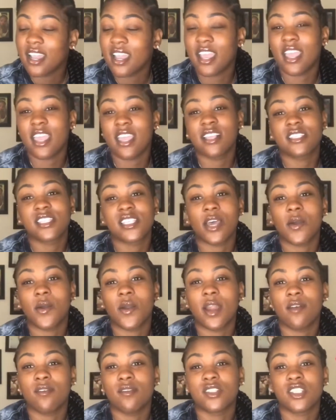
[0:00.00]
And so
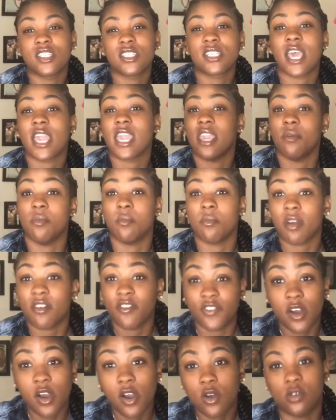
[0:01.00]
I was just like, give me my
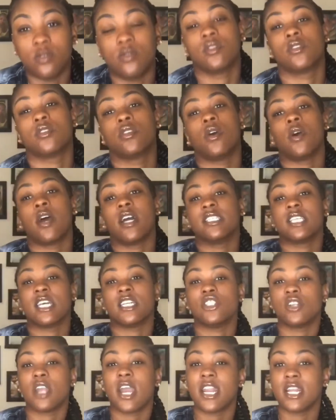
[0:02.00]
phone. So as
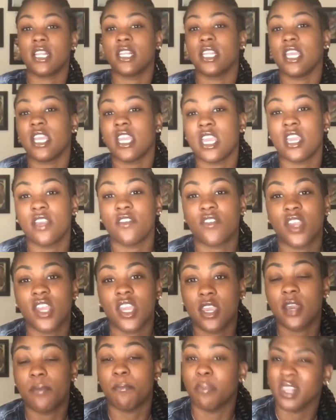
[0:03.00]
I try to leave,
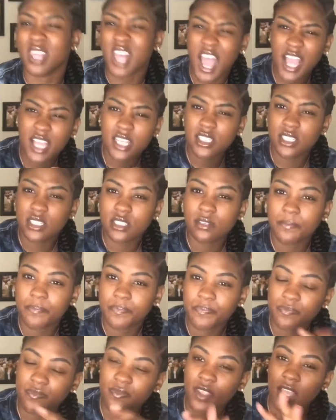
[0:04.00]
he blocks
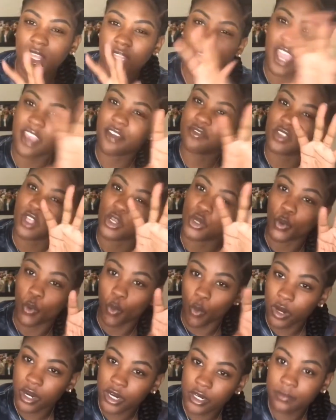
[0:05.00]
like the
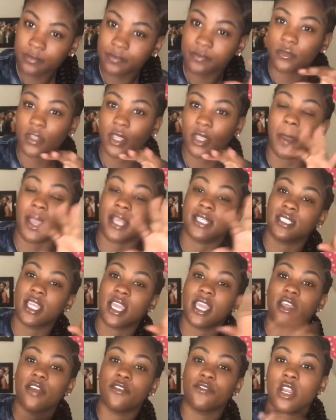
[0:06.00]
door by
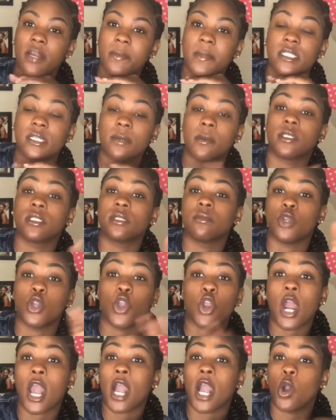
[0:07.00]
standing in front of me, telling me,
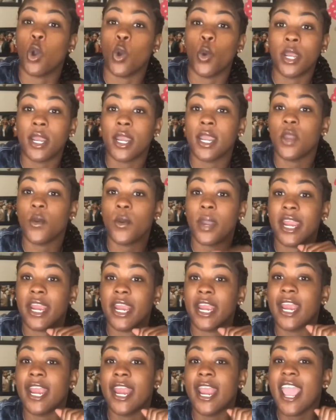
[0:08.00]
you're not going
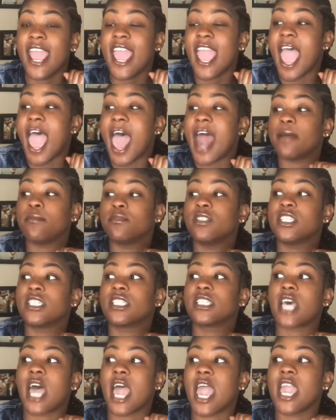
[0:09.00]
anywhere. And I'm
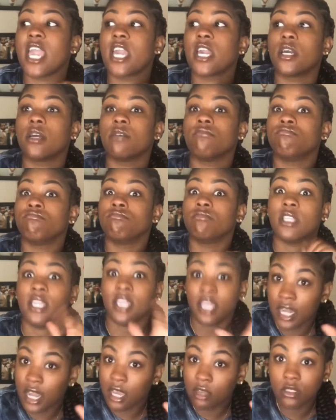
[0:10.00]
just like,
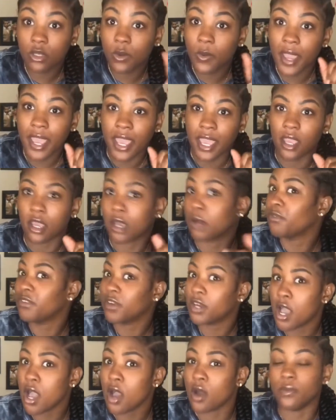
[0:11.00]
get out the way, I'm
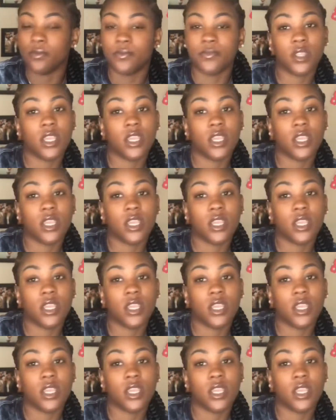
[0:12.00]
finna go.